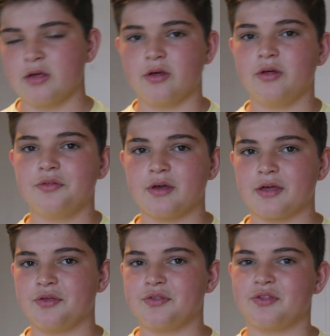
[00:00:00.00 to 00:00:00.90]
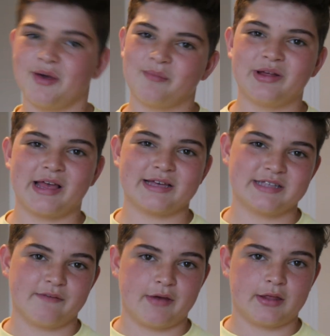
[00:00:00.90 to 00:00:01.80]
The only thing I think the M1 has
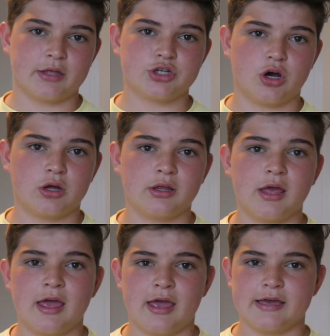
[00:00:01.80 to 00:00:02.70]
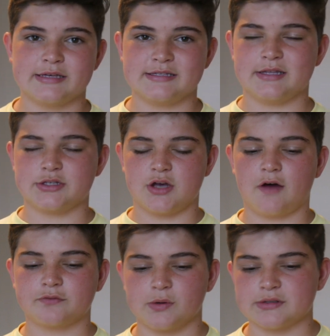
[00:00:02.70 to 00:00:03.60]
an advantage on is the
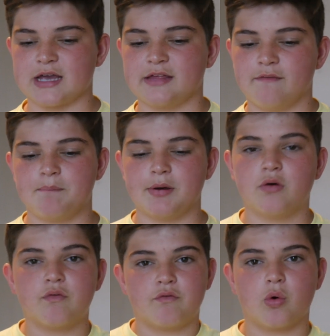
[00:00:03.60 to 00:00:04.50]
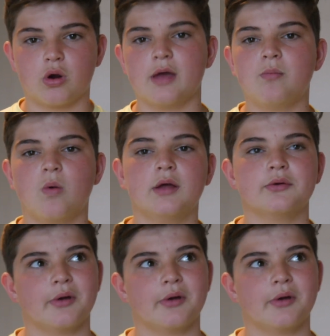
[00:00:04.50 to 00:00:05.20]
software is kind of built for M1,